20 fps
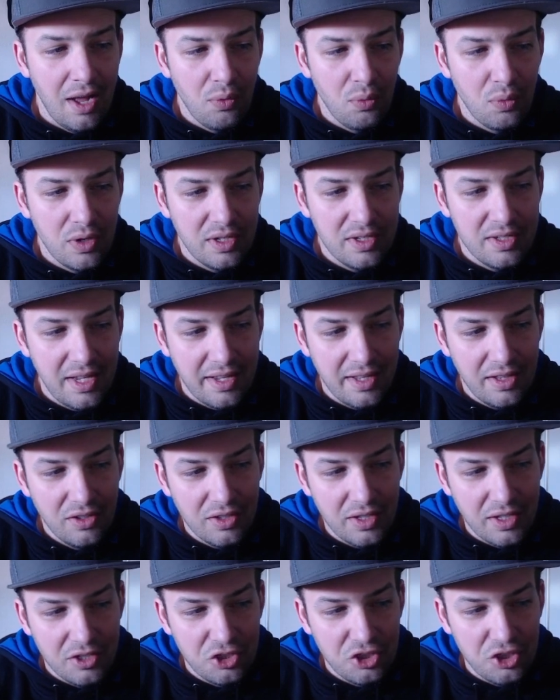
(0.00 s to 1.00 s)
I wanted to take a
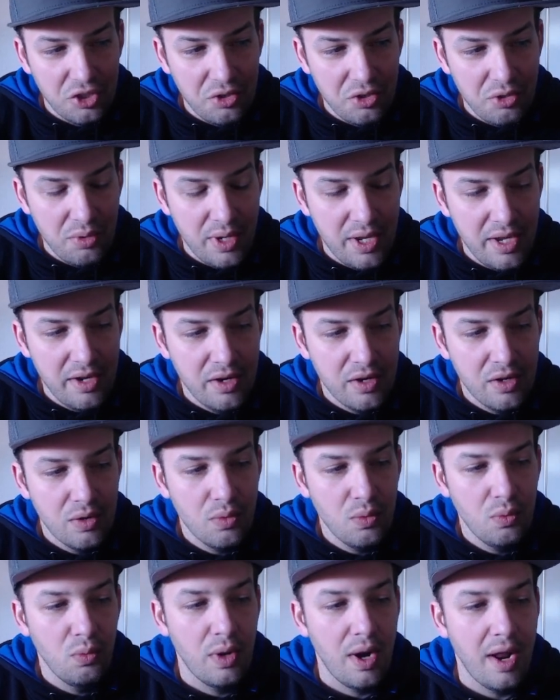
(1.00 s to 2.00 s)
look and show you
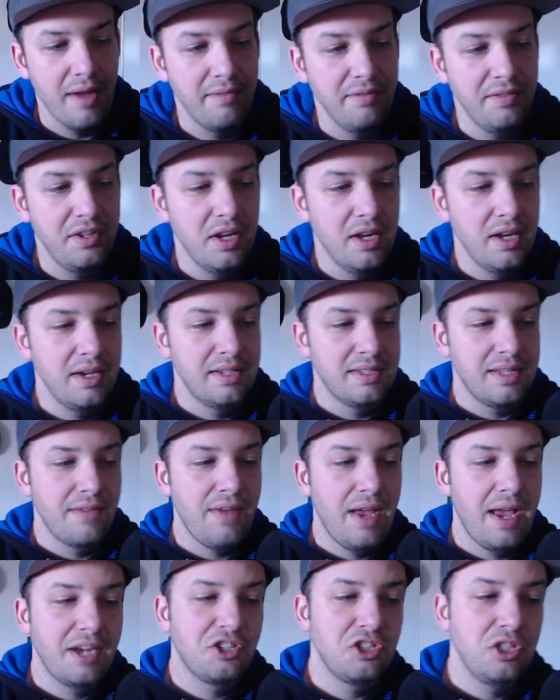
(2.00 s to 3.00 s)
here. What I've done is
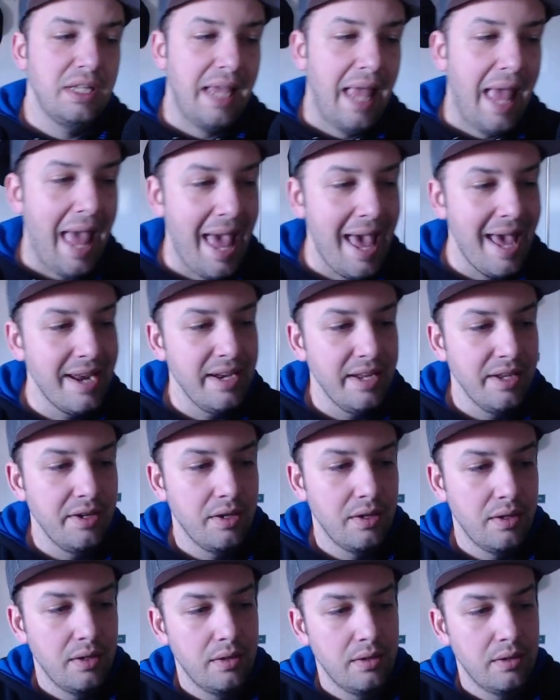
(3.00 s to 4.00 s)
I've actually
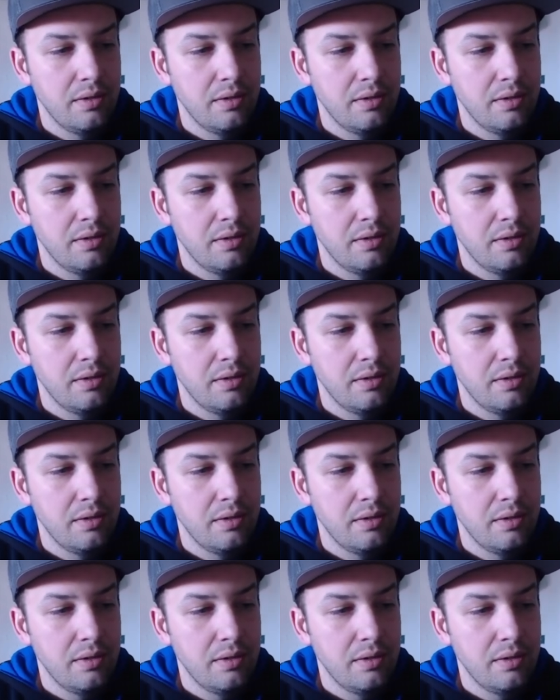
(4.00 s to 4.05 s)
added,